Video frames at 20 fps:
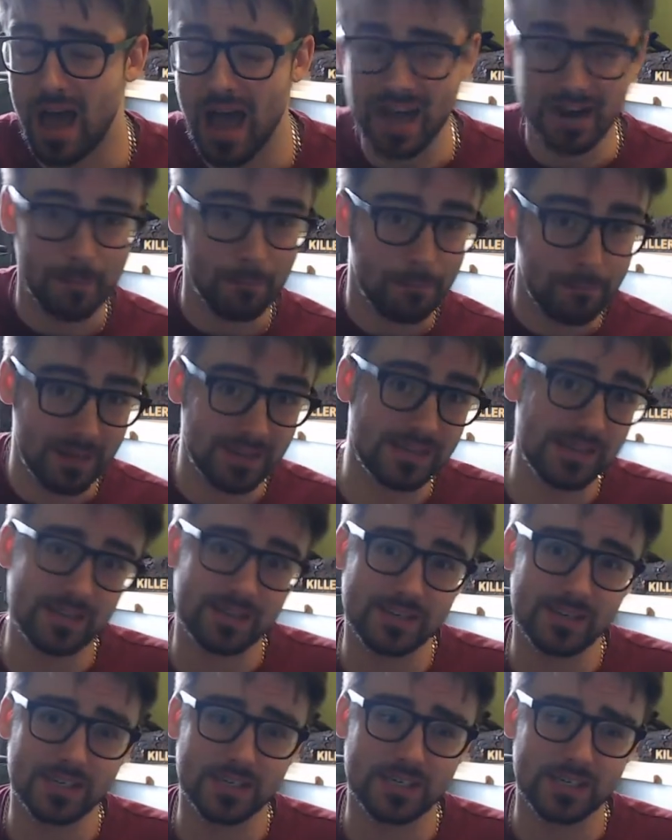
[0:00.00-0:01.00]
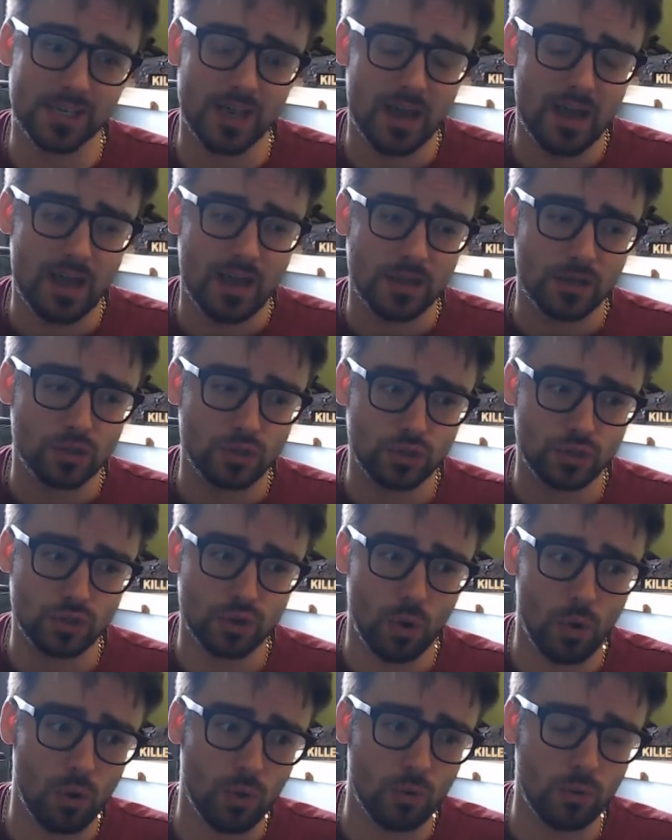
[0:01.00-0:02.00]
and a business's
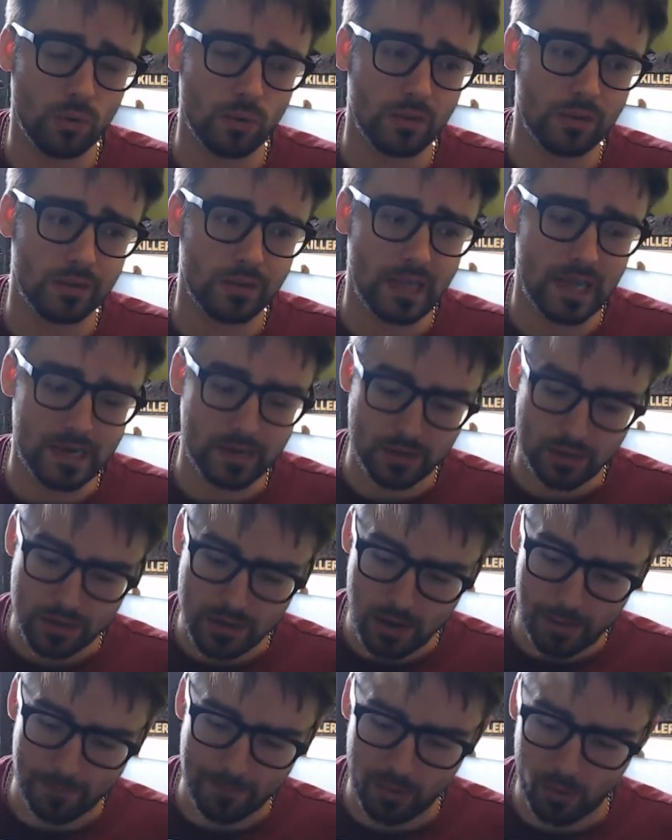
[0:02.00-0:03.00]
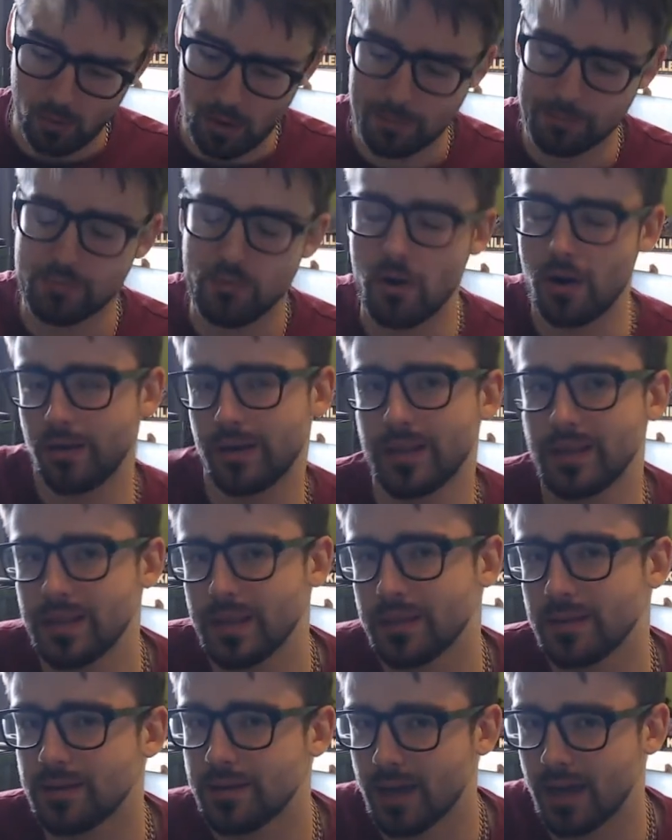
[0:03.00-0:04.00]
sole, like, number one priority at the
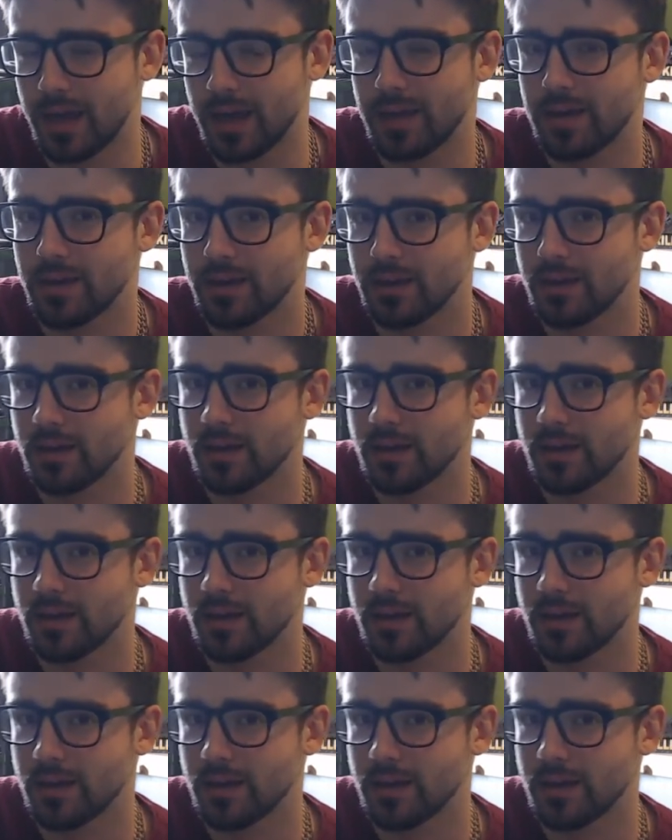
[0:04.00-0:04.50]
end of the day,